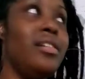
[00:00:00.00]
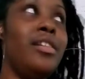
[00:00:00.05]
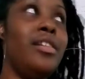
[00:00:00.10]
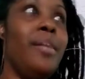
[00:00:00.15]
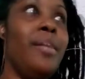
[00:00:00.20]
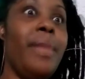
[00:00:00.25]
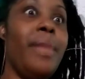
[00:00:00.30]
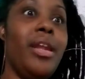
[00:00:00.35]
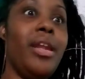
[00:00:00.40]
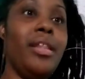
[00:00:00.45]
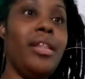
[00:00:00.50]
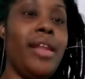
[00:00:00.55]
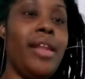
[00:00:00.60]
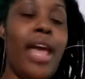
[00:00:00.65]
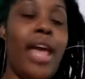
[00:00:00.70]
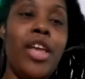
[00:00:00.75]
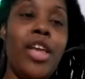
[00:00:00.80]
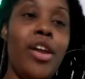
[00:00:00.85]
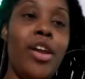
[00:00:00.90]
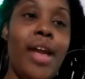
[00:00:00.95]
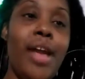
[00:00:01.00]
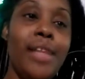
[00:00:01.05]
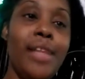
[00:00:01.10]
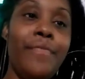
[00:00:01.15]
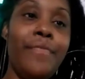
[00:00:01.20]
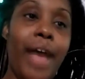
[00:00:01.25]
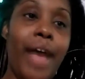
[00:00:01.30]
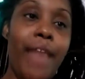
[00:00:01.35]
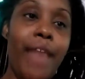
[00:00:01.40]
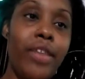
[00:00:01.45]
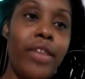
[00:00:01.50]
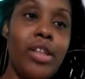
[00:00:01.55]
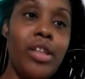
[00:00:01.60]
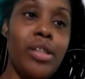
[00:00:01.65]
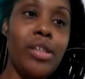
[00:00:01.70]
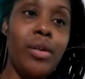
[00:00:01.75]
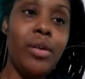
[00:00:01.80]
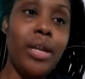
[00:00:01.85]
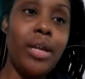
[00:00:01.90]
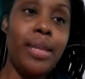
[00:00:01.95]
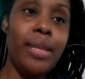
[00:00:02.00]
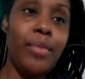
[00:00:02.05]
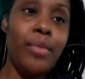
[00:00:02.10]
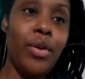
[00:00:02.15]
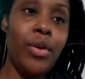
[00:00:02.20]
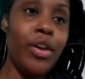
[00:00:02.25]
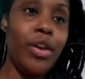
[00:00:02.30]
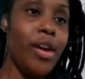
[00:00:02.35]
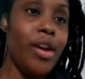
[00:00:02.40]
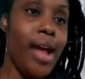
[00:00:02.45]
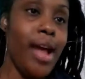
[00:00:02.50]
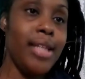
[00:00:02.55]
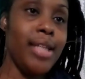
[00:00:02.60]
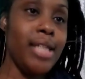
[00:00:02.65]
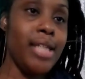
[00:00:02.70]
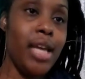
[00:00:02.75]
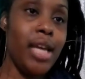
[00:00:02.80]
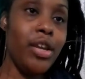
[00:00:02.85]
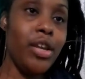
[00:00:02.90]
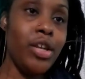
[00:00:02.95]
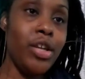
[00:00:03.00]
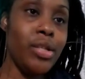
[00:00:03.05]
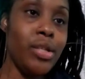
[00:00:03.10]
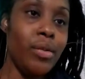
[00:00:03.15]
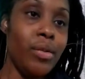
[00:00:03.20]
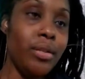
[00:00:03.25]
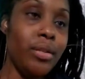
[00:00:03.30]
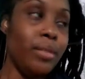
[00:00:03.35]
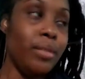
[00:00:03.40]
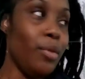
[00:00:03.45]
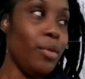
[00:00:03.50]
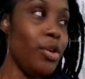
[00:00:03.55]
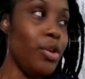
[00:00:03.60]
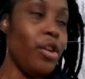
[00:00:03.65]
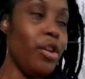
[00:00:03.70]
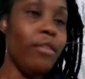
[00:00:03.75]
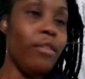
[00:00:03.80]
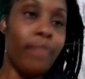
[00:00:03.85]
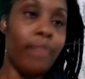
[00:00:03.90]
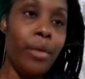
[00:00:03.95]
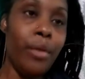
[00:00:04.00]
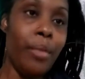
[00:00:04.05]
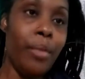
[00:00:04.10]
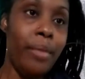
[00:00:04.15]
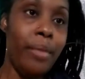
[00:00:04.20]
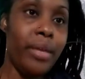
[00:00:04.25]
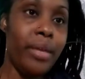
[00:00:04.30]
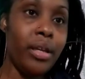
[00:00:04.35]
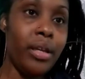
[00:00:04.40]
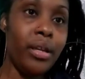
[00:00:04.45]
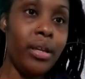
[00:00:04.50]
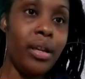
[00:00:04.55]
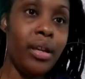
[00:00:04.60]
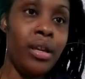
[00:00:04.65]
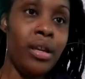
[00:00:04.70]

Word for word: You're better than that. You're not five years old anymore. You're not ten years old anymore. You're a grown woman.